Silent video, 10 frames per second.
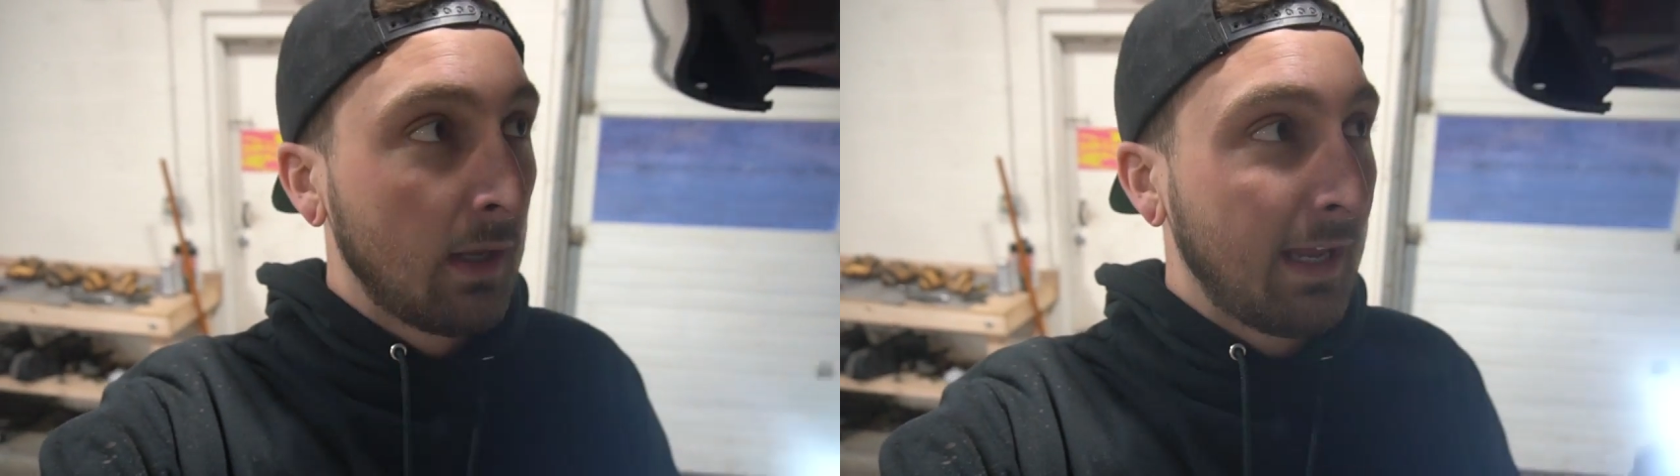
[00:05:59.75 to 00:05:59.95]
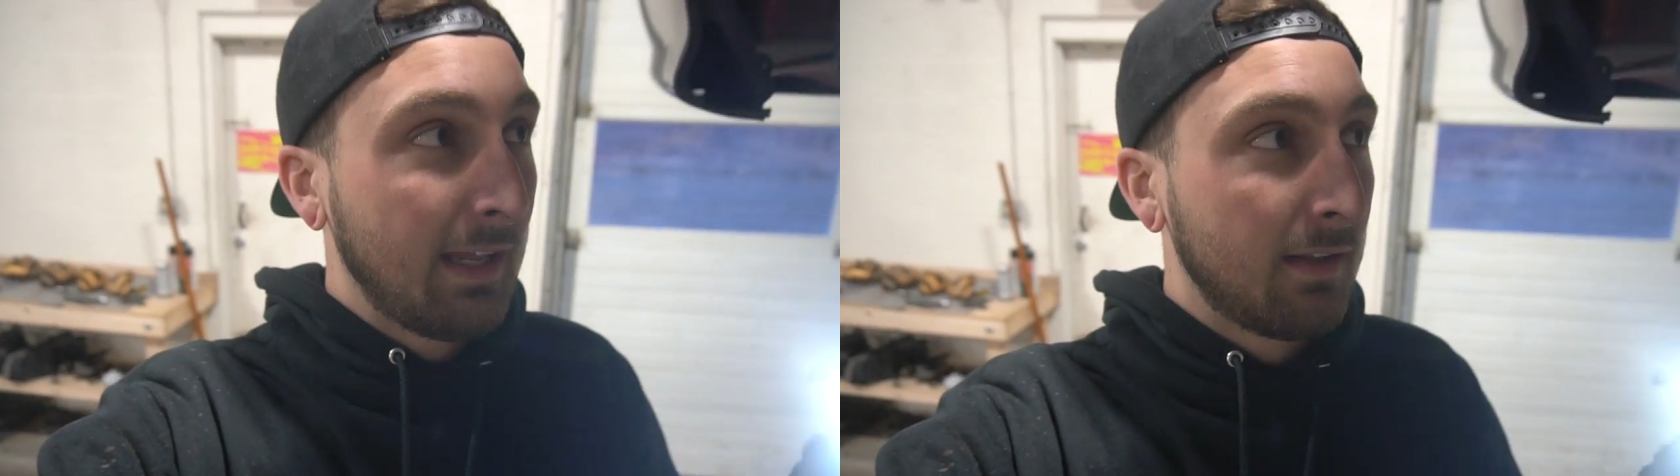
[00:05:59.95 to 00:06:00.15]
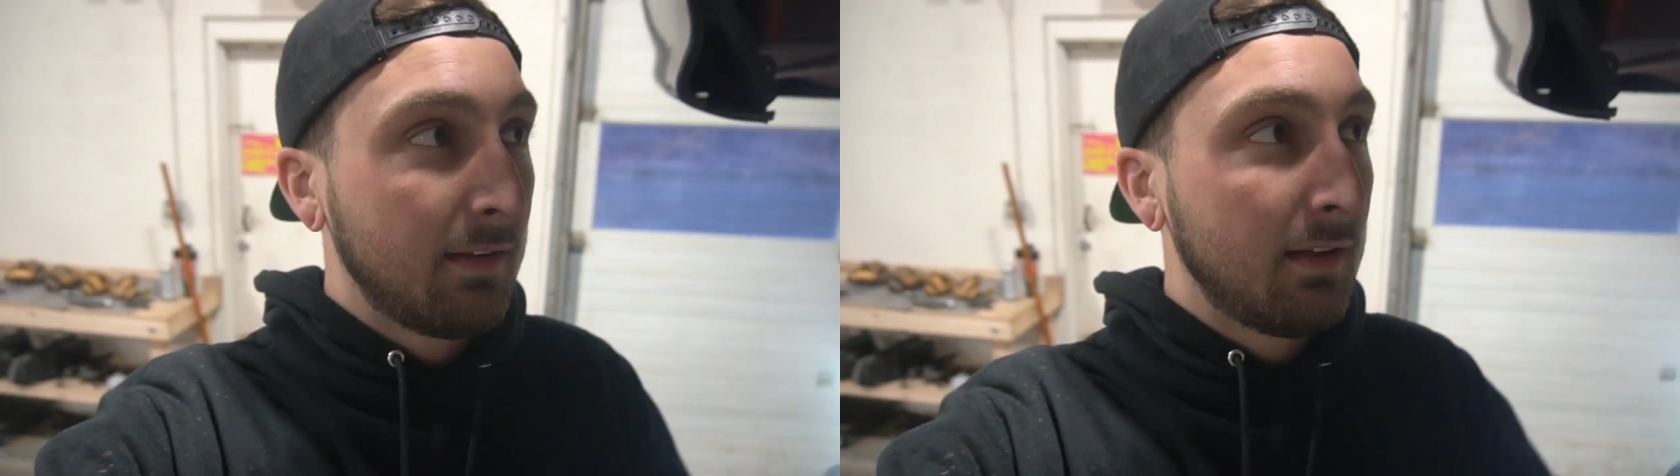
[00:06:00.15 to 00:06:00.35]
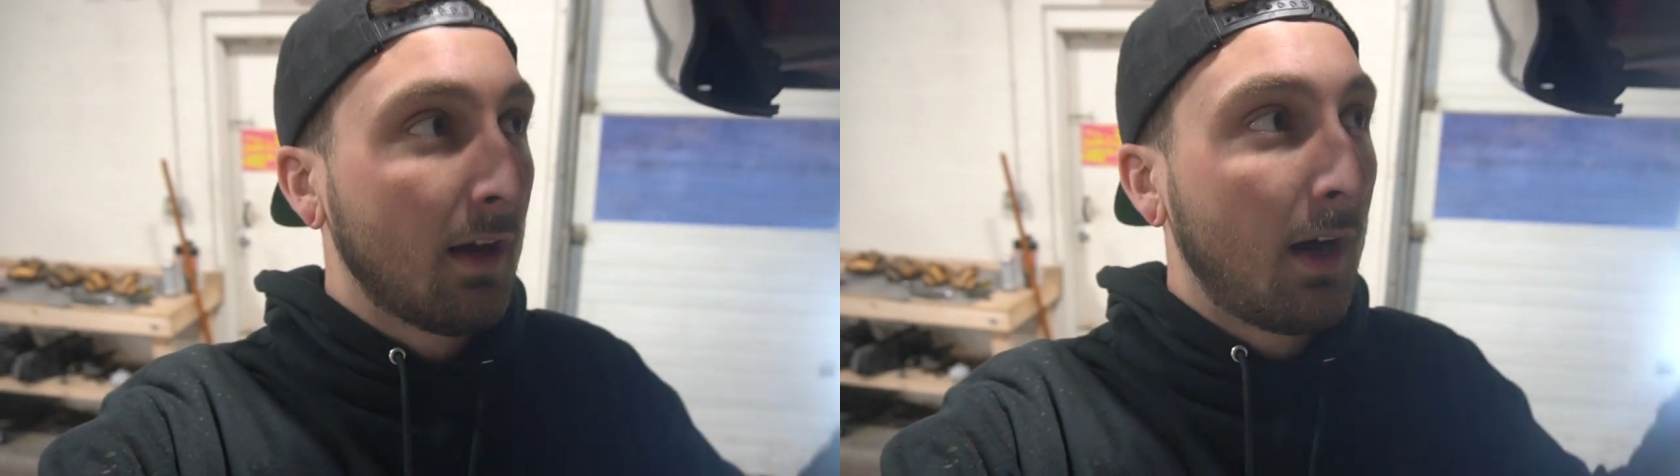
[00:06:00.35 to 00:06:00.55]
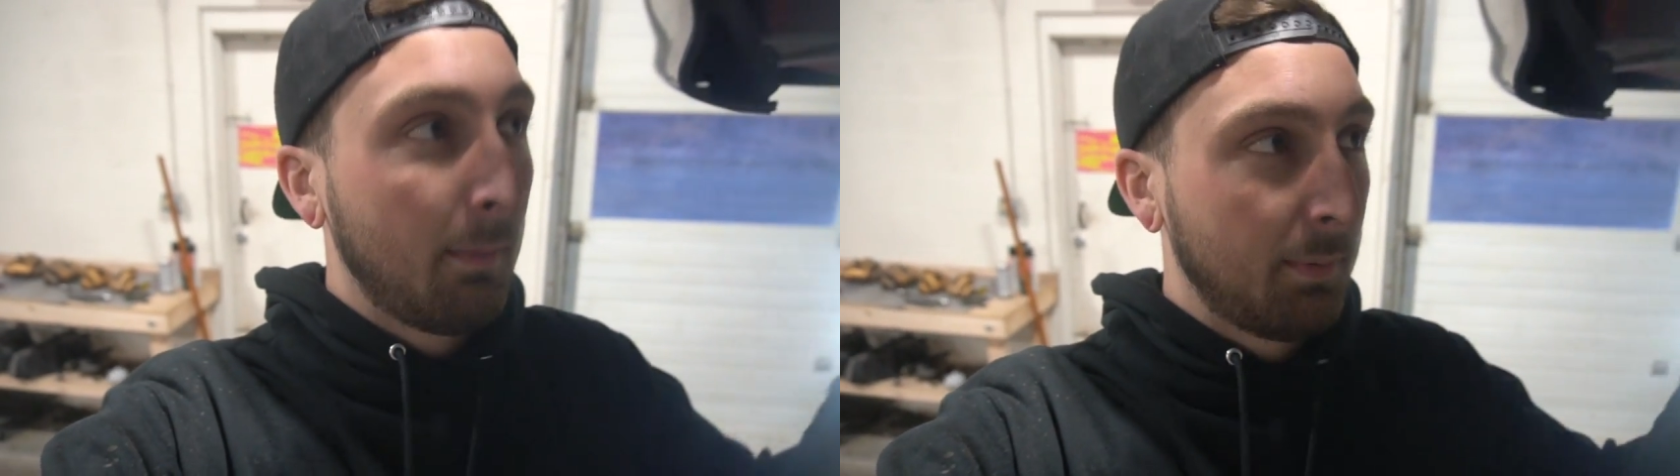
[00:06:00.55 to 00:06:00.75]
and the
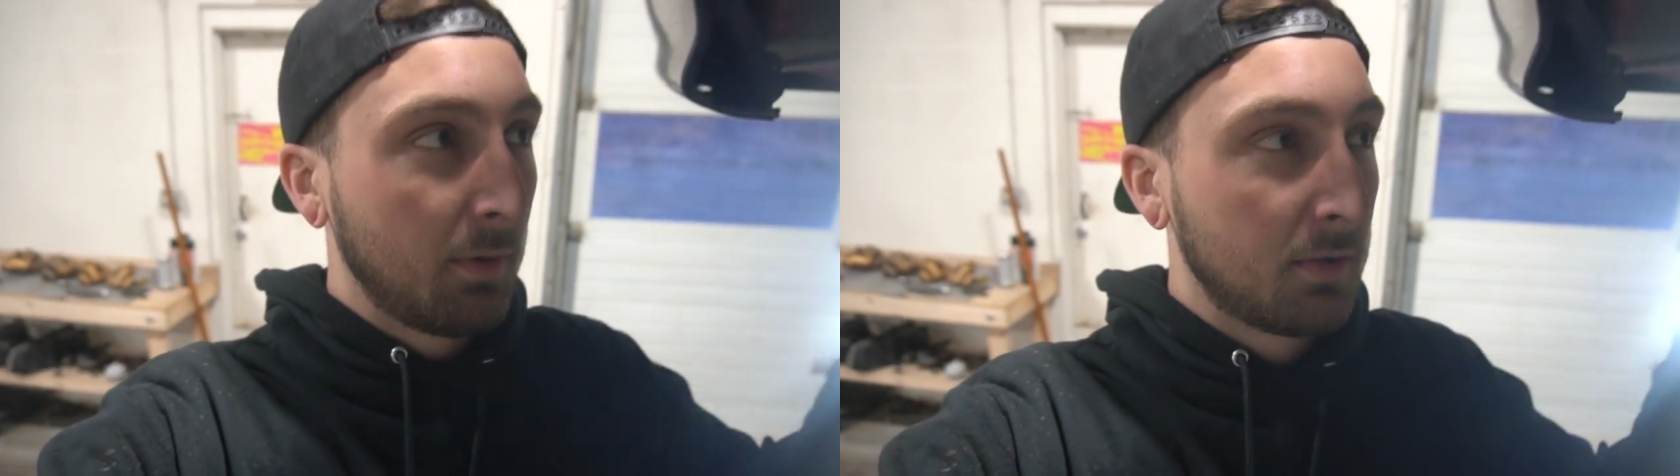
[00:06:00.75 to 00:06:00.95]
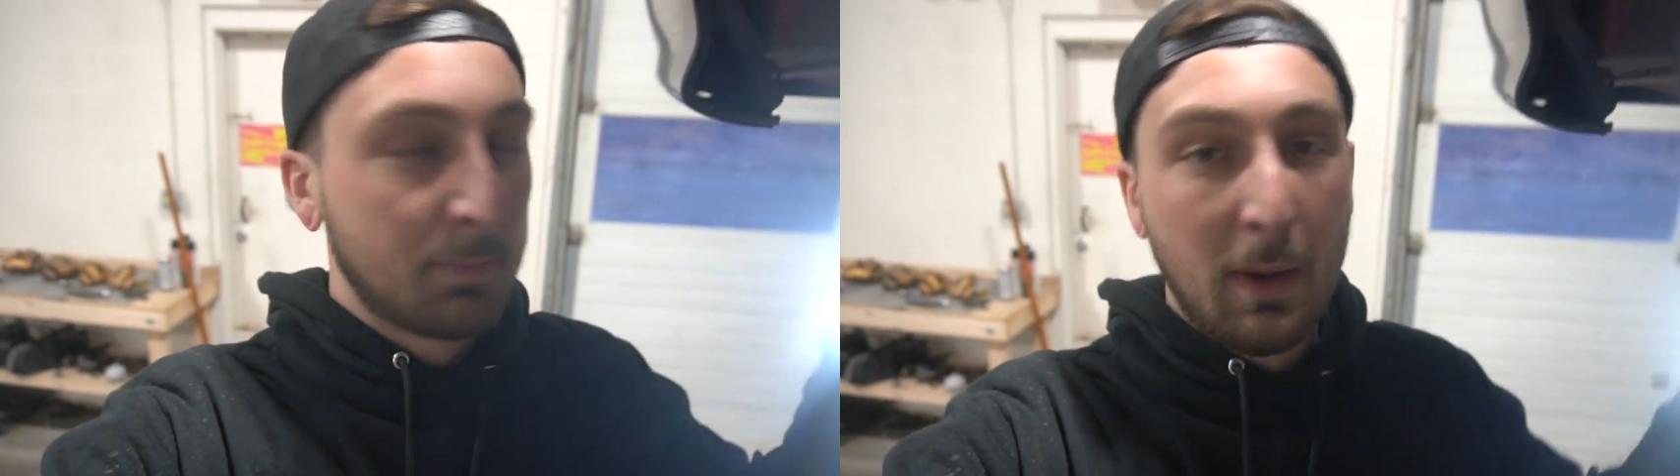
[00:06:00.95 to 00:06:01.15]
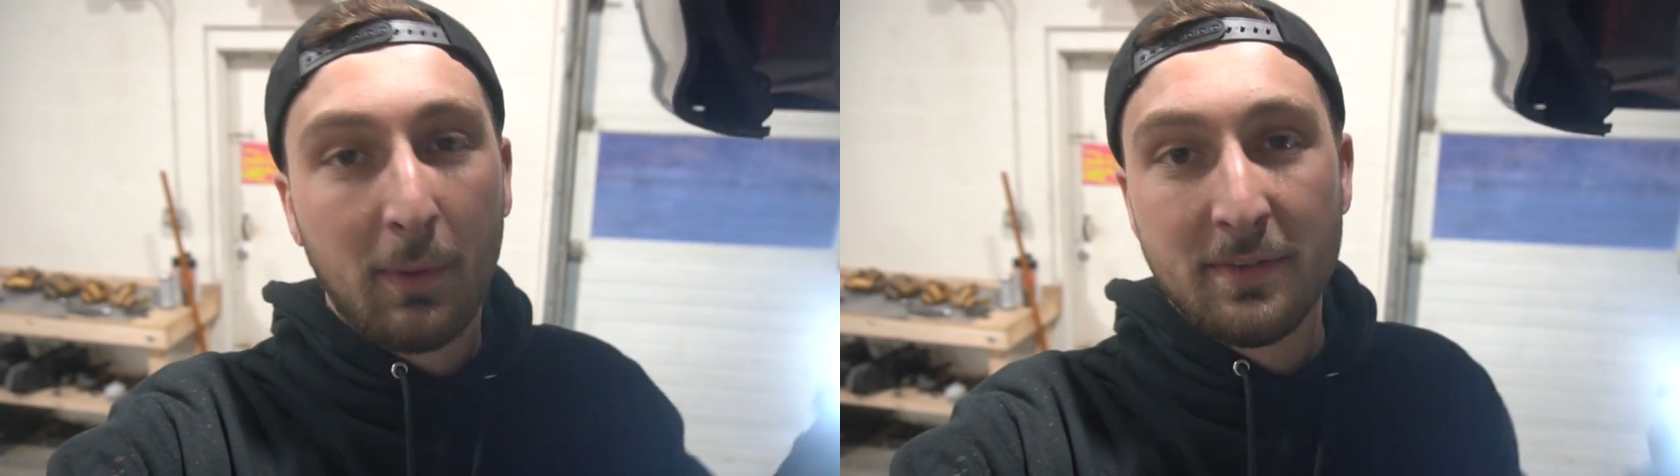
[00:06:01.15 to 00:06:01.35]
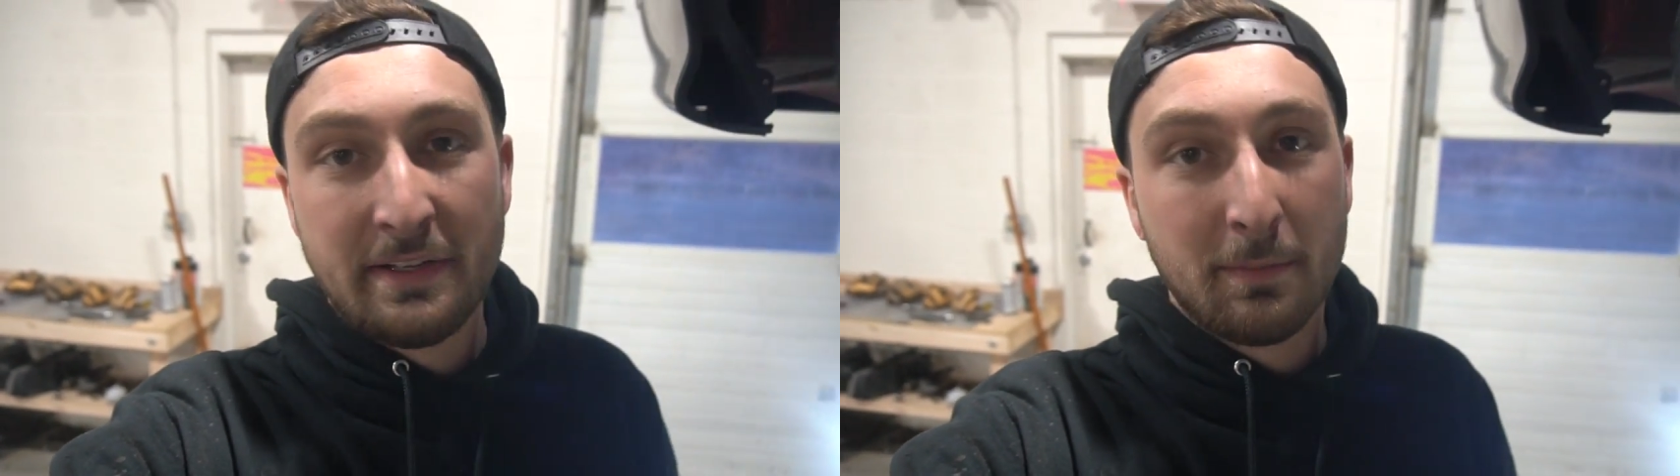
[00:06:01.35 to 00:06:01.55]
upper spot welds